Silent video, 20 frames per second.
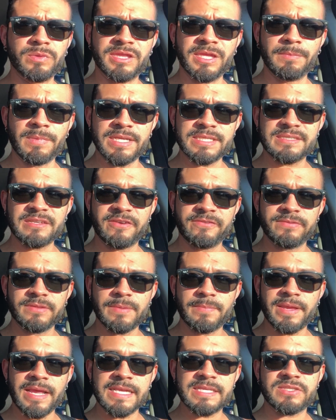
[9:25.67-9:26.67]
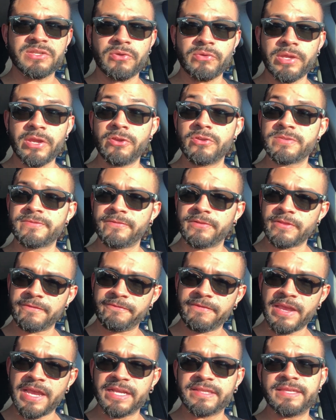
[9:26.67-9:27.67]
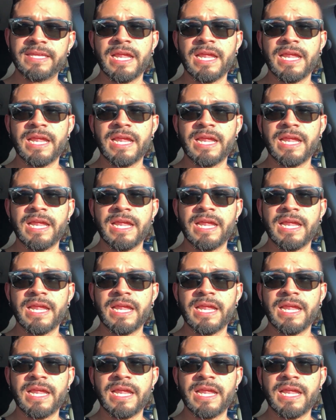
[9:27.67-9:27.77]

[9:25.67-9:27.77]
within myself in the past 2 years for the fact